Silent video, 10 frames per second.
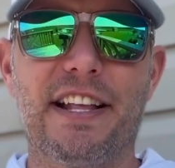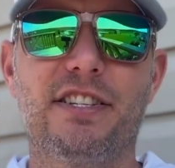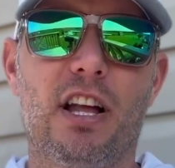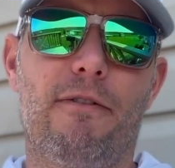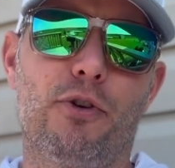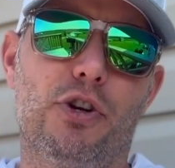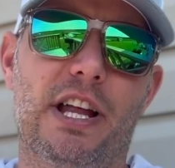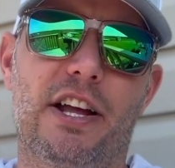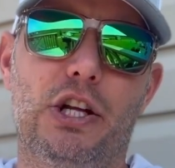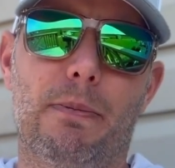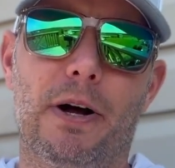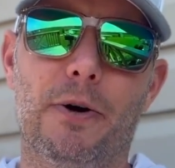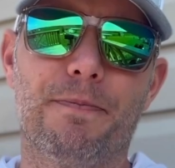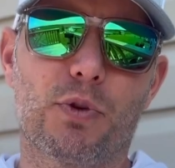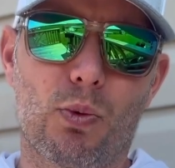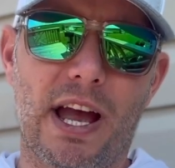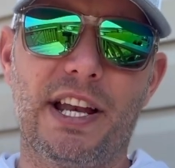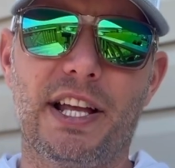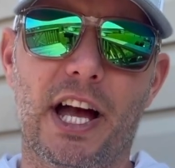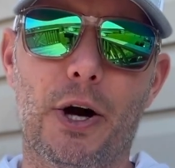stuff on your deck of your boat, ready
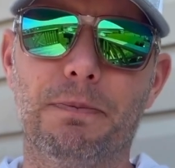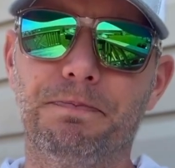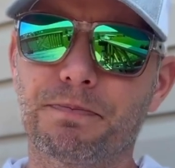to go.